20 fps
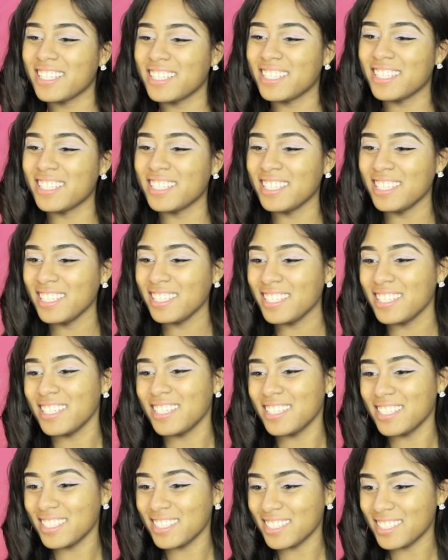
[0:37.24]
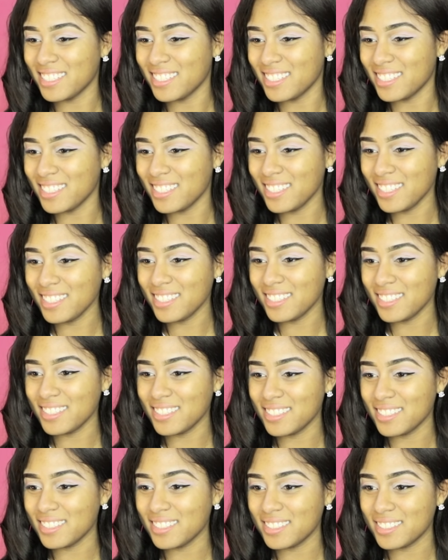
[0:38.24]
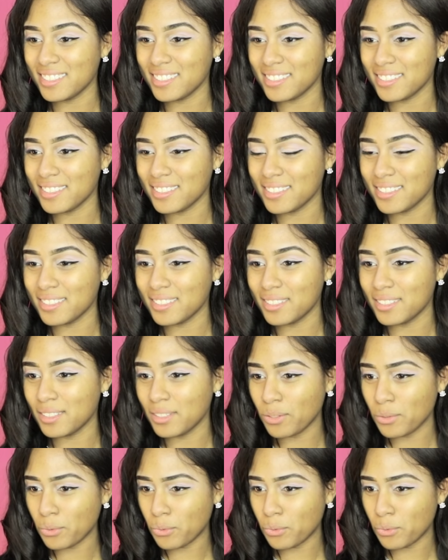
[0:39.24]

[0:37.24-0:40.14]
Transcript: (not speaking)